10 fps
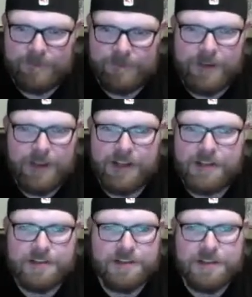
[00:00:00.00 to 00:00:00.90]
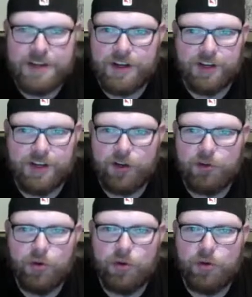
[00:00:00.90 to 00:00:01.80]
It's a
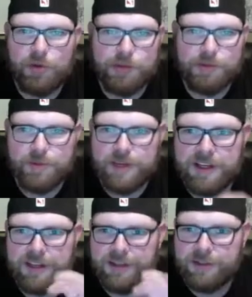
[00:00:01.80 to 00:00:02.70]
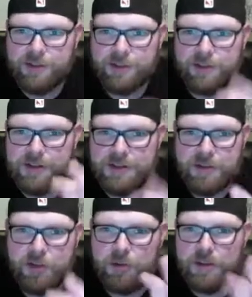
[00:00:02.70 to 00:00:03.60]
global world, man, where it's
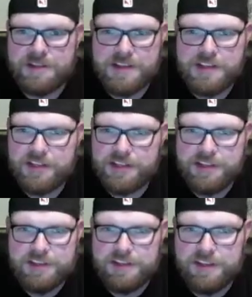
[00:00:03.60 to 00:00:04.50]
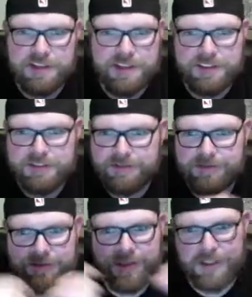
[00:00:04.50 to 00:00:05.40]
globalization is here, and
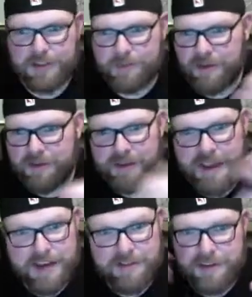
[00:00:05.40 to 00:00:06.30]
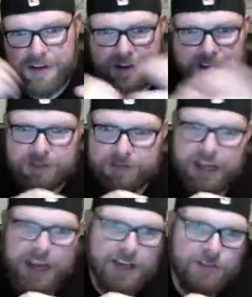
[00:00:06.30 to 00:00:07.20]
you can be a fan of it or
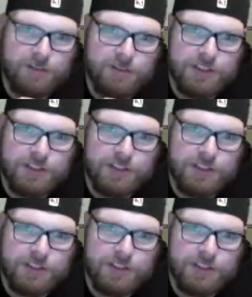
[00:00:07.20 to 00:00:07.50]
not, but